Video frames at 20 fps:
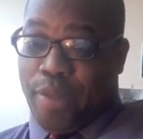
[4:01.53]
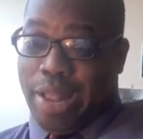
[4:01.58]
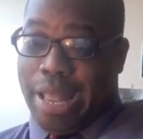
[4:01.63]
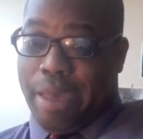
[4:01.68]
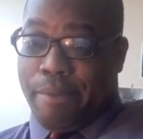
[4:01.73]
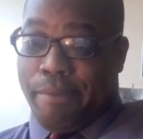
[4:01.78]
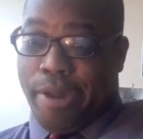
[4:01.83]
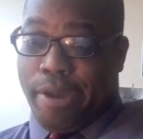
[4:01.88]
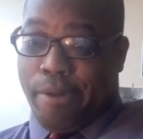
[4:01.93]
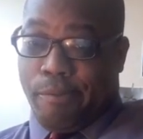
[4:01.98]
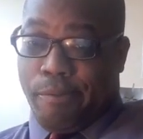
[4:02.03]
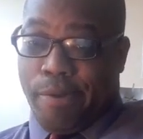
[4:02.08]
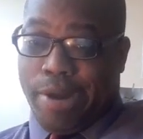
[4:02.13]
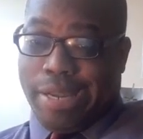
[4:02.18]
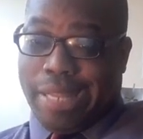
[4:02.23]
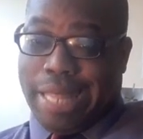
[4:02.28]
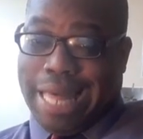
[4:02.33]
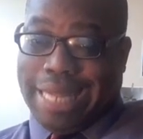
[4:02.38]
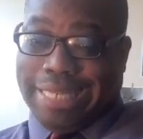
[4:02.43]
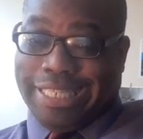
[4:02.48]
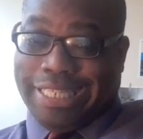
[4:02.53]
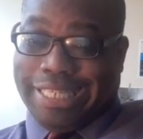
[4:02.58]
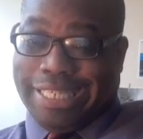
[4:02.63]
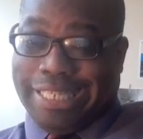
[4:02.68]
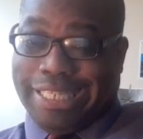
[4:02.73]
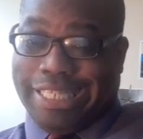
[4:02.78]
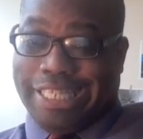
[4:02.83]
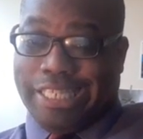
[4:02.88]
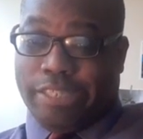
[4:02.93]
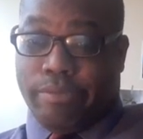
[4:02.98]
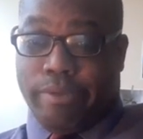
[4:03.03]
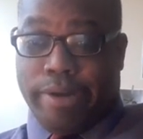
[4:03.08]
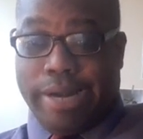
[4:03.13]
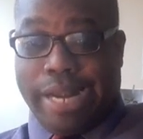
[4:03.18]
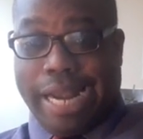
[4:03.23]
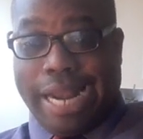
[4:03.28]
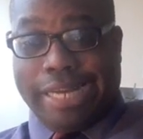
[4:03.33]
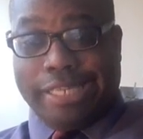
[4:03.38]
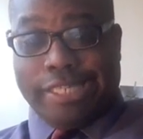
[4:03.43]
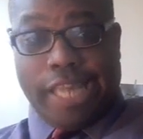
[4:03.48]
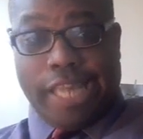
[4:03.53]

And we can read that in Genesis 3.19.